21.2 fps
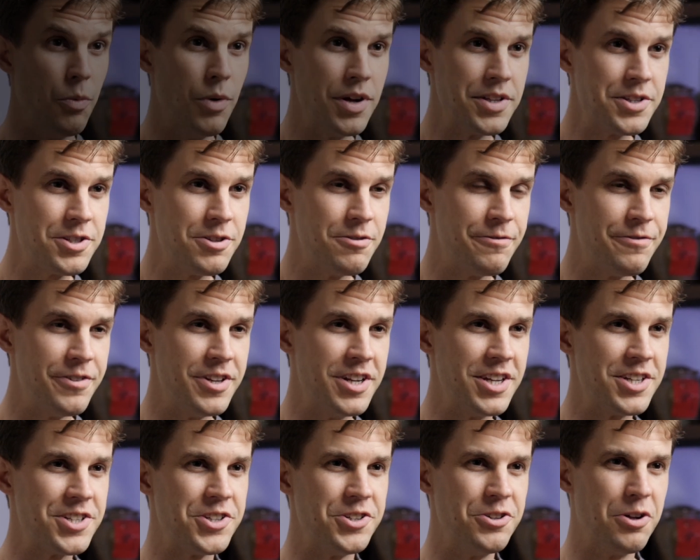Once you've
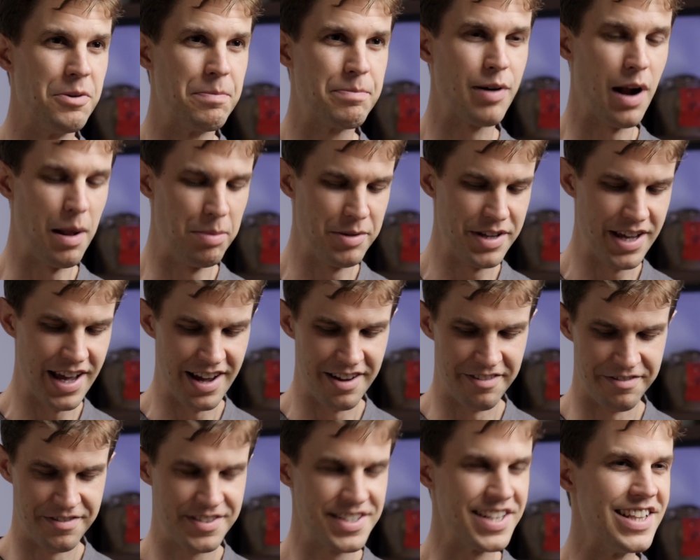finished, you'll probably
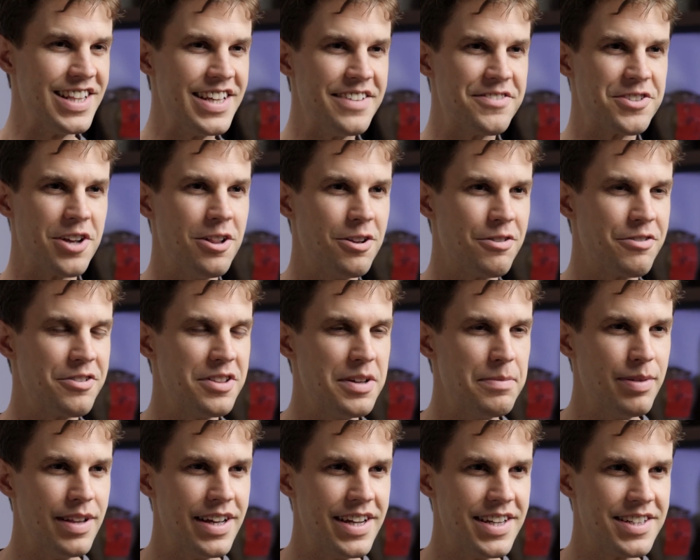have tea leaves all over the
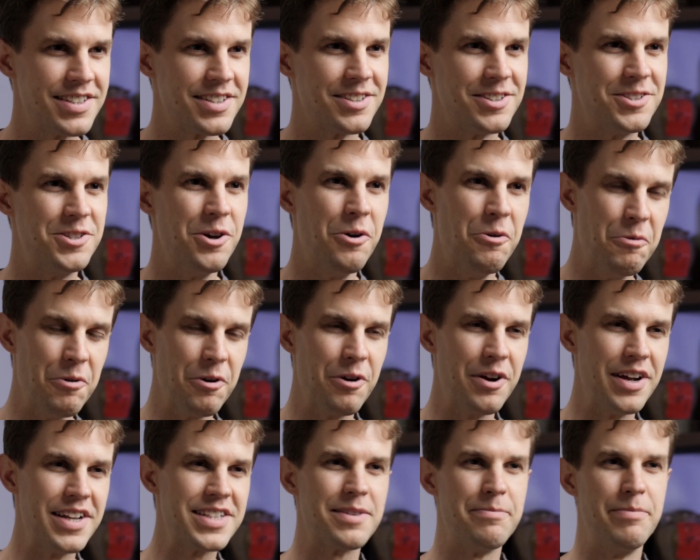place. Don't
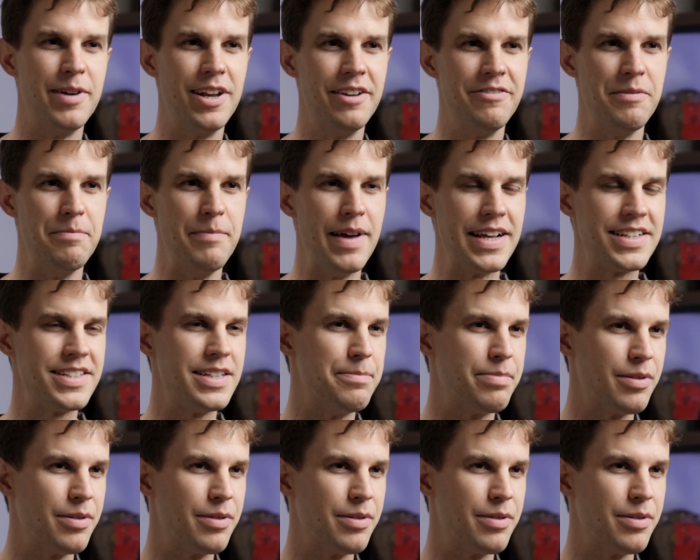worry, it's a bit of a messy